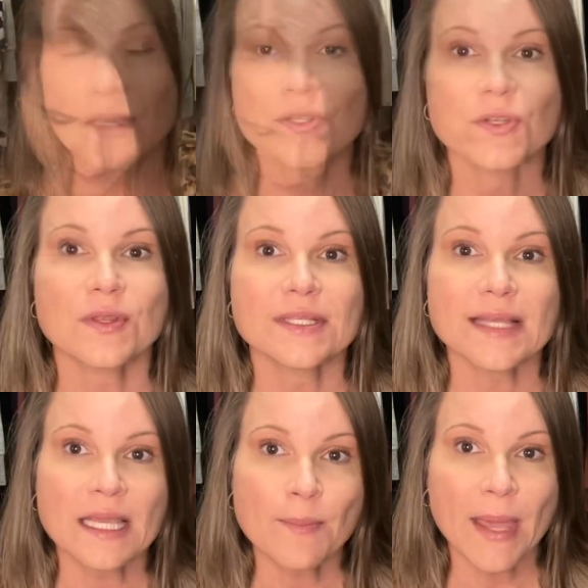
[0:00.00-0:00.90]
So the
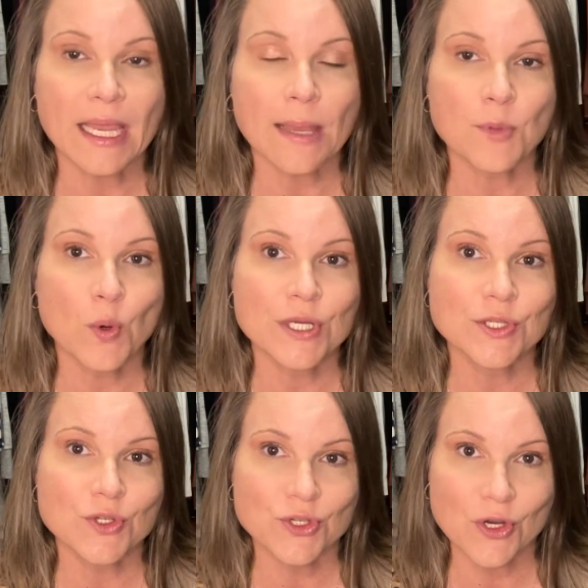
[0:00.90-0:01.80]
second bag I'm going
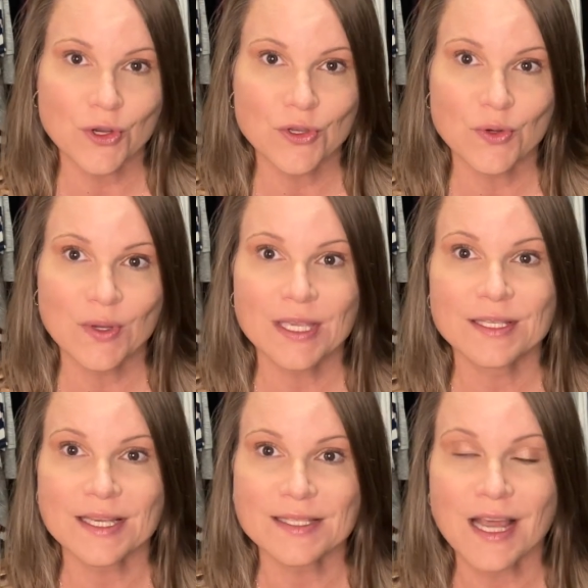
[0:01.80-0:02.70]
to show you
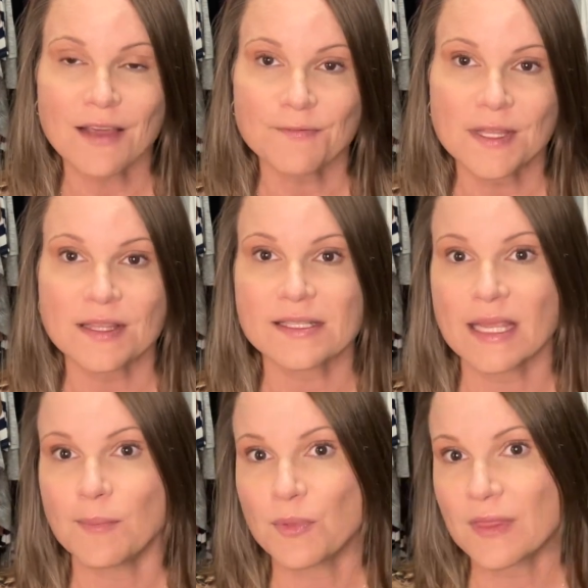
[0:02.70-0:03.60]
does not fit the
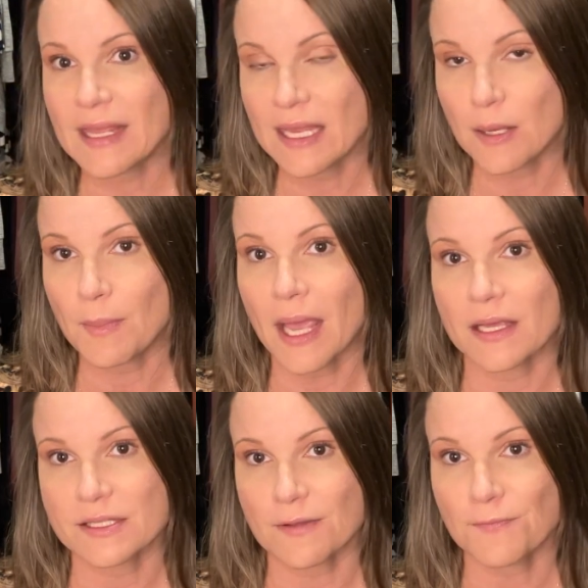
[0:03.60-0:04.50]
same theme
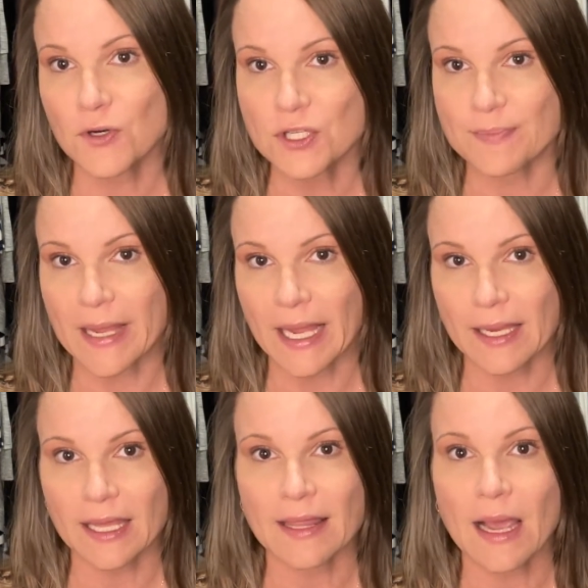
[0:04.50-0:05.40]
as the first bag,
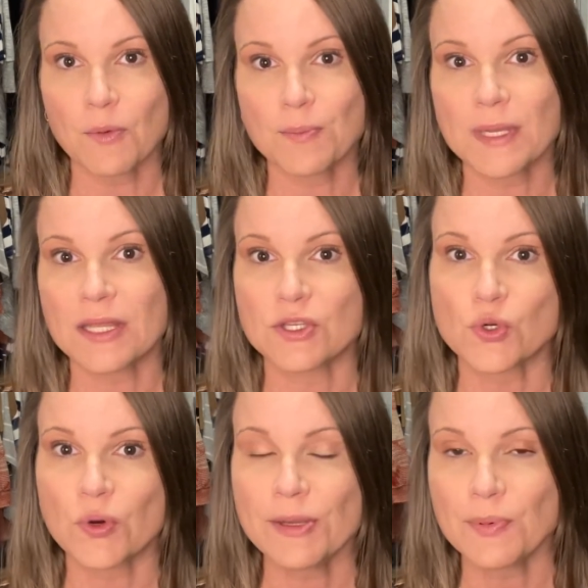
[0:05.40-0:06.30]
and that would be the
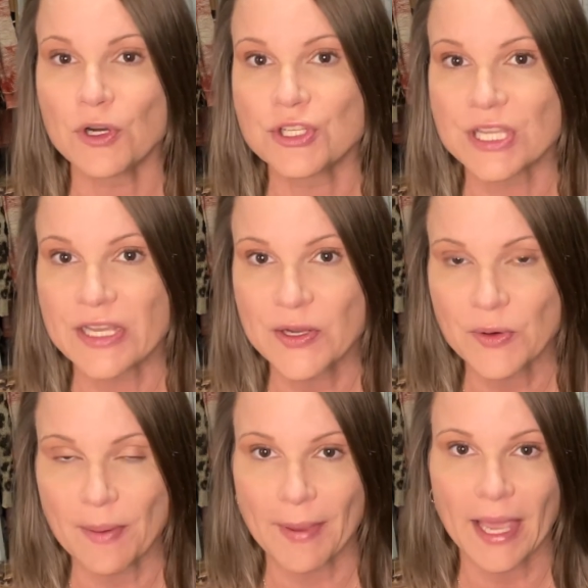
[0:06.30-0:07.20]
Tory Burch
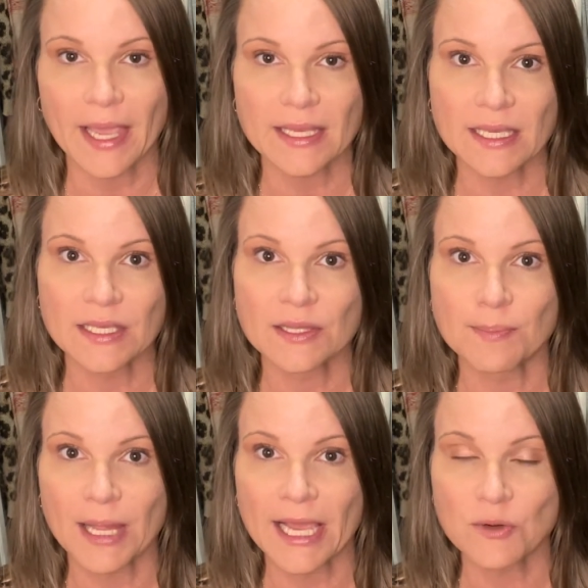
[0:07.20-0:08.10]
Kira bag in the
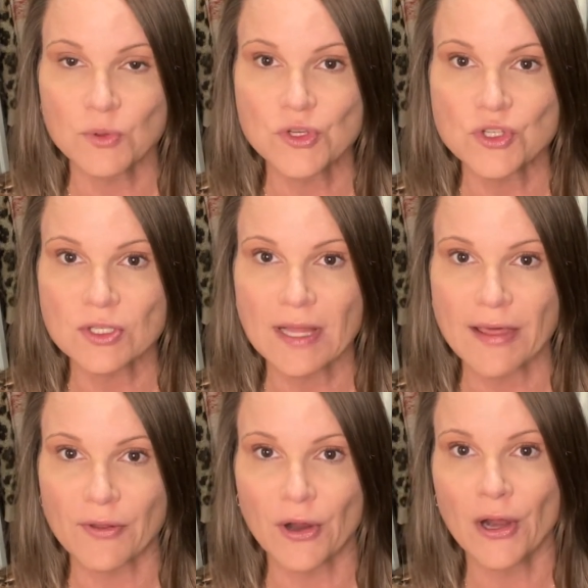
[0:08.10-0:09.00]
black ruched
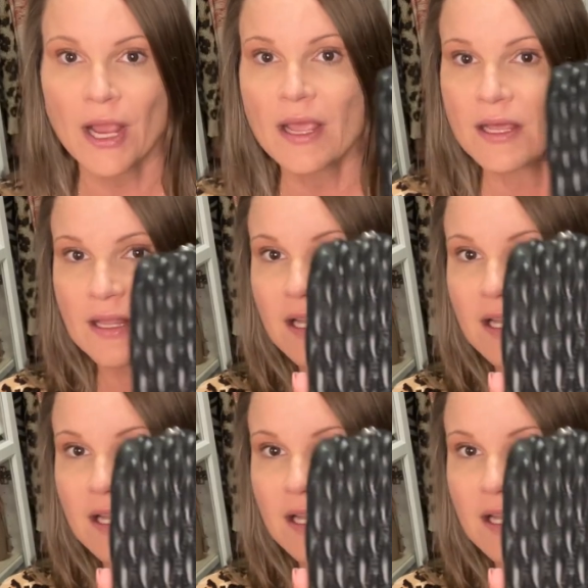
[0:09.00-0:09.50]
leather, the